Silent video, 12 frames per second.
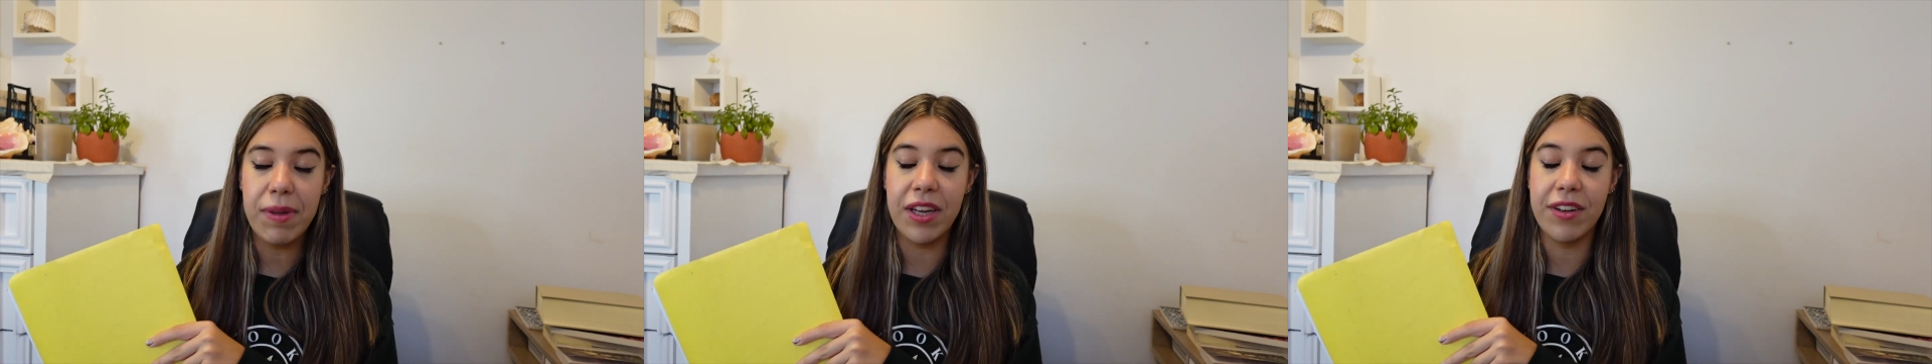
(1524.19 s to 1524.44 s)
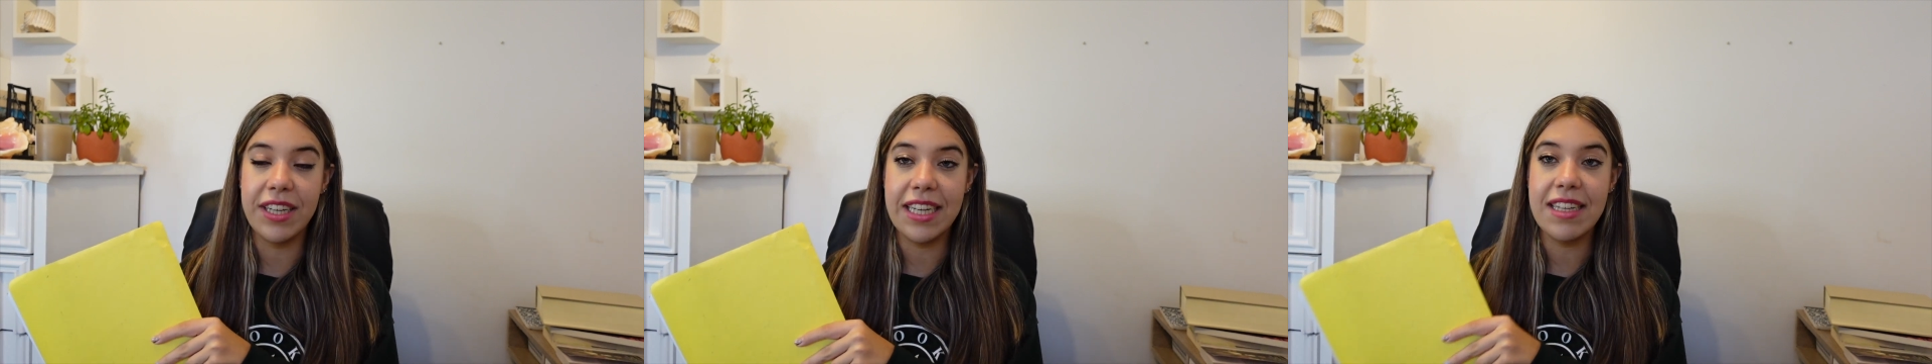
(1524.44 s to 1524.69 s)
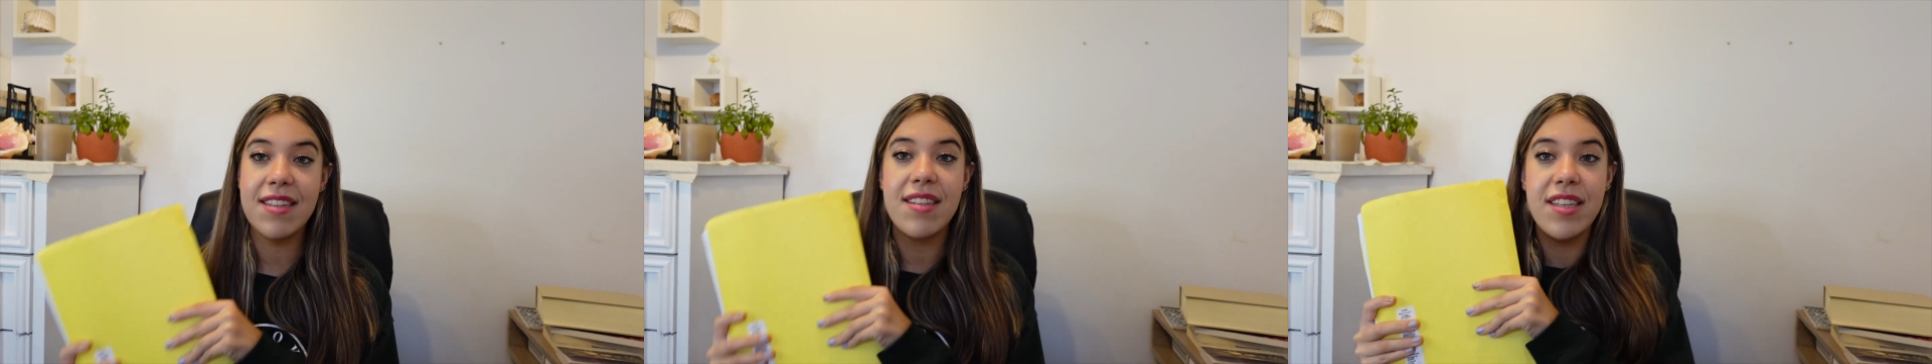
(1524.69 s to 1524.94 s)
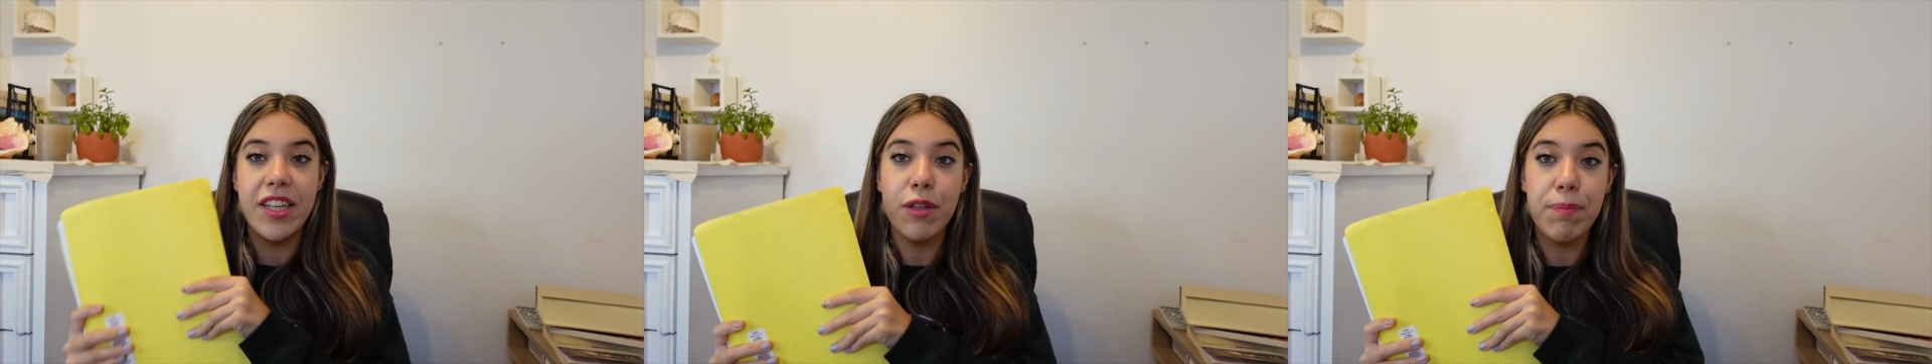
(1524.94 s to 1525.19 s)
period
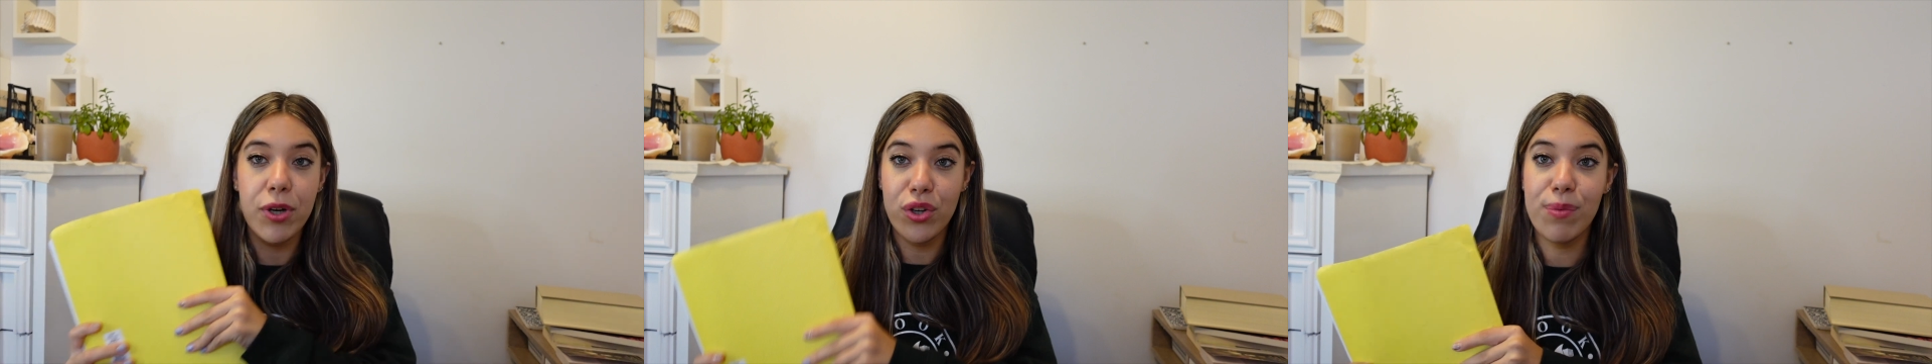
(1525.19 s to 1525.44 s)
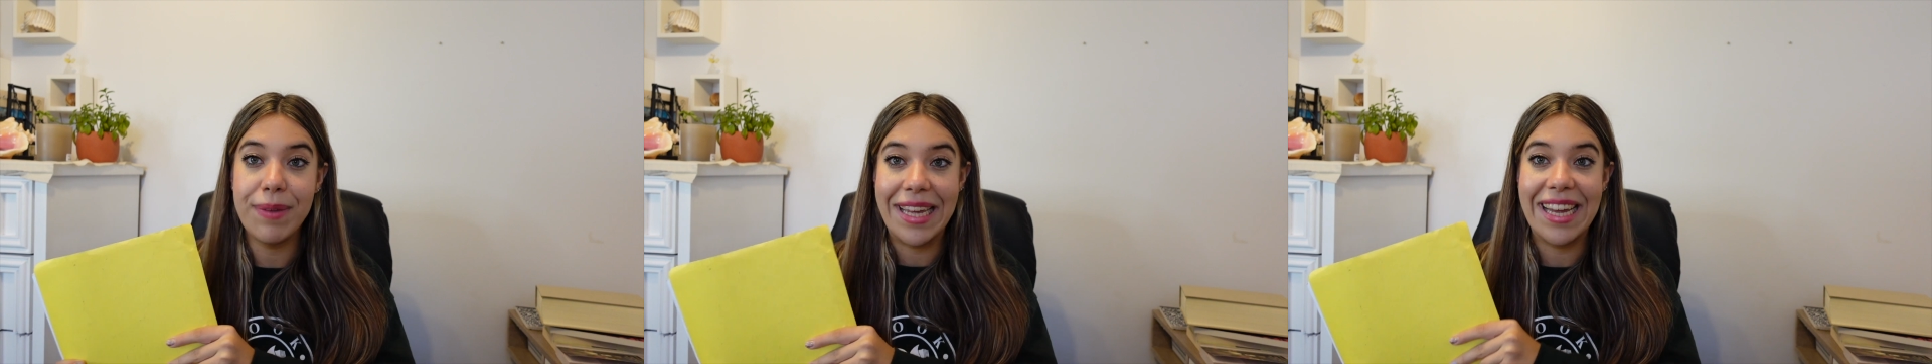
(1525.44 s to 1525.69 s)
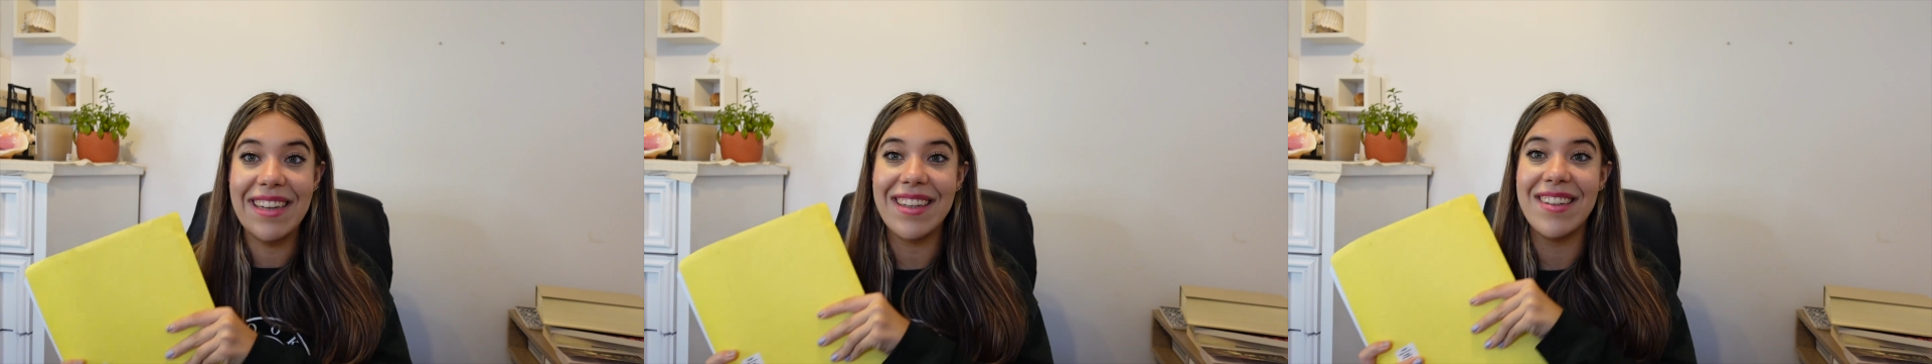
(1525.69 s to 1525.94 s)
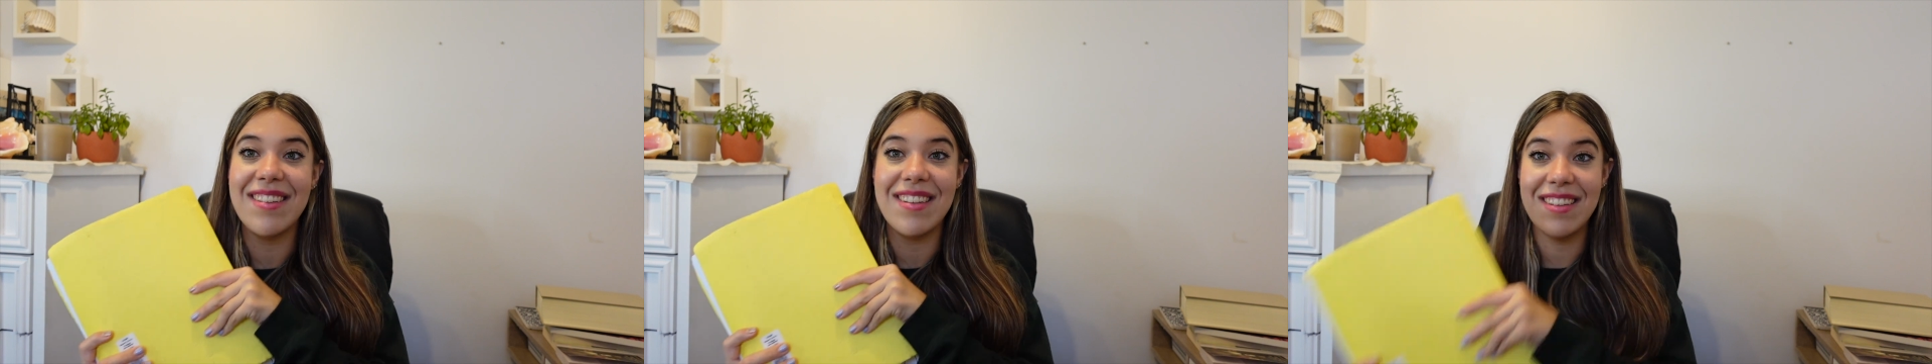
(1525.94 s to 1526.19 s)
still permeate
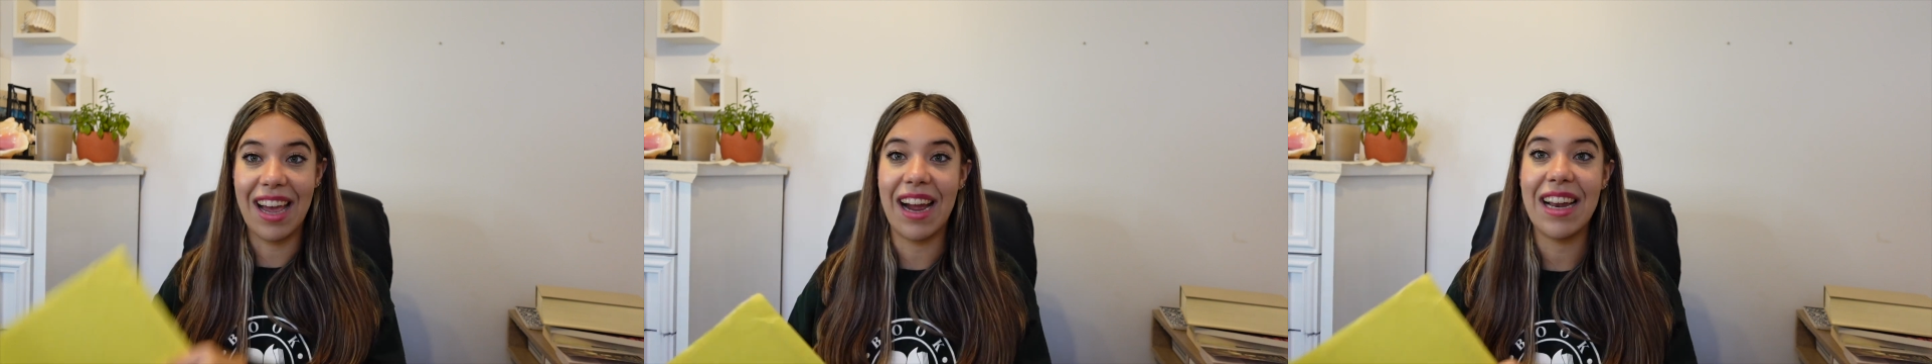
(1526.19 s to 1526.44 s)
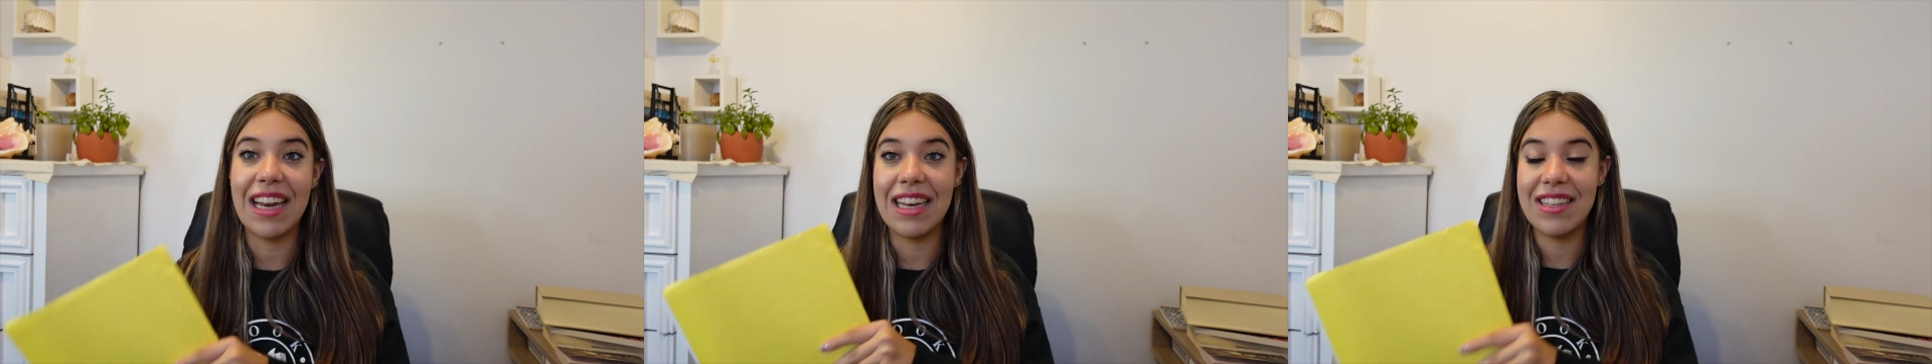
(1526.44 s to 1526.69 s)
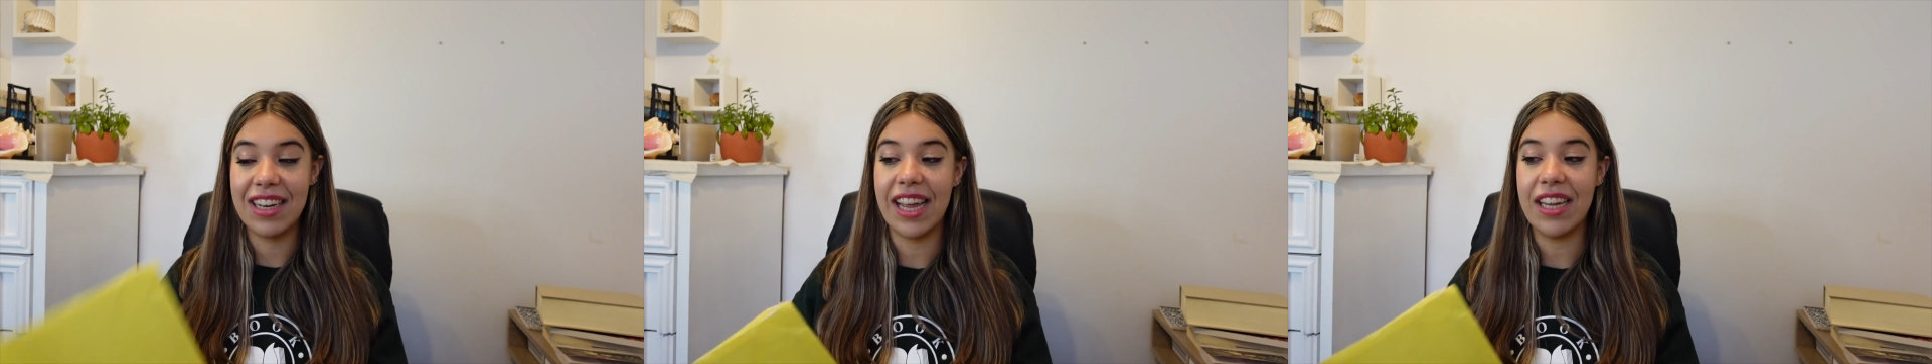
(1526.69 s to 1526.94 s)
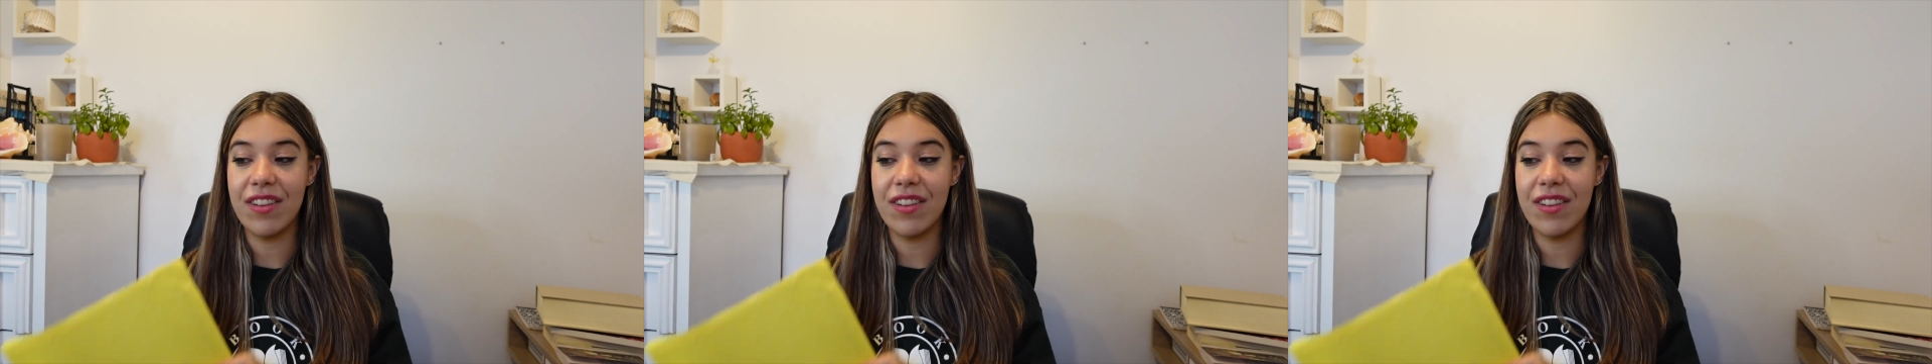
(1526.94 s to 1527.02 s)
in society today.